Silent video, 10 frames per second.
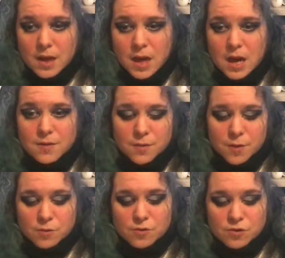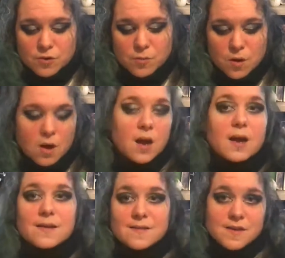and those who are
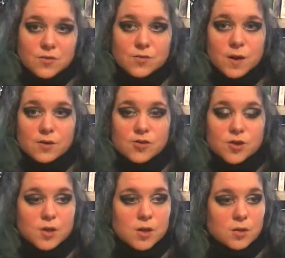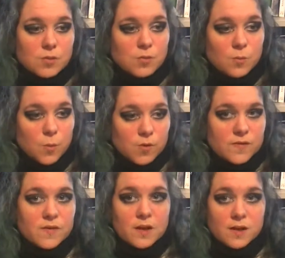anti-traction, who want
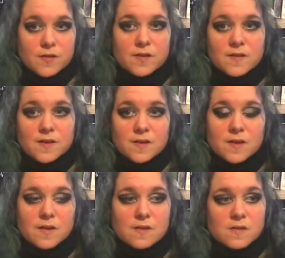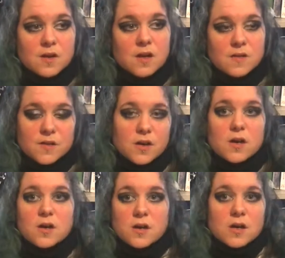to live in cities that
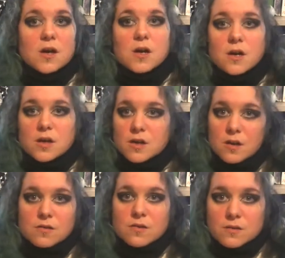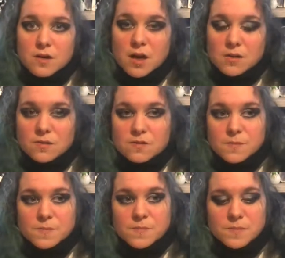are on the ground.
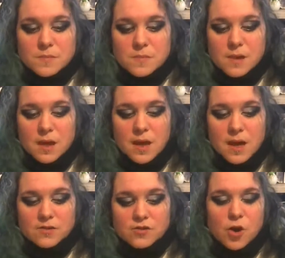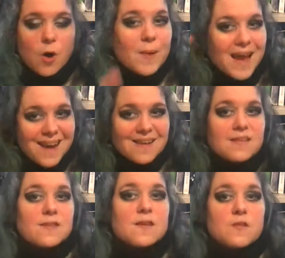And Tom
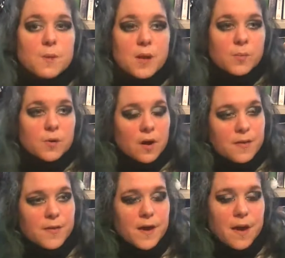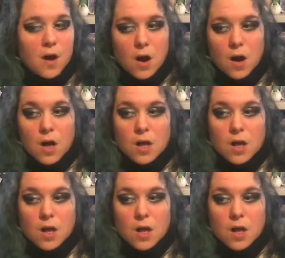hates these people. Like, they are